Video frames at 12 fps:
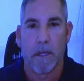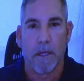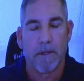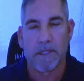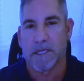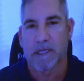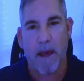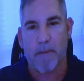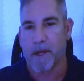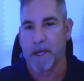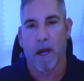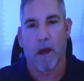This is
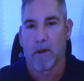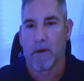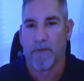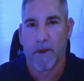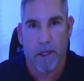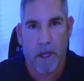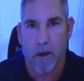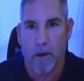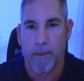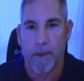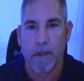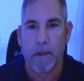happening all over the globe,
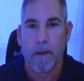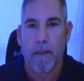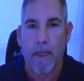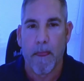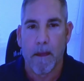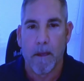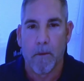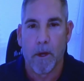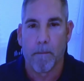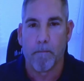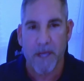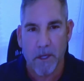where
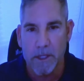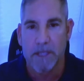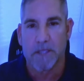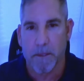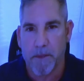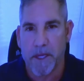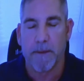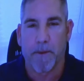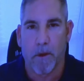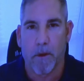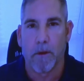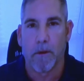billions of
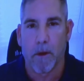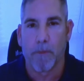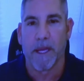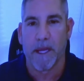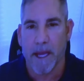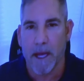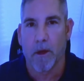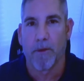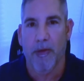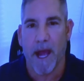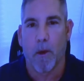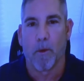people are being held
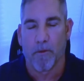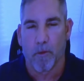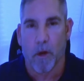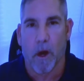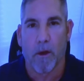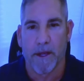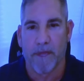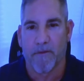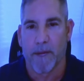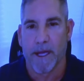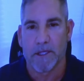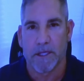down with wrong
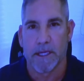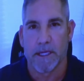information.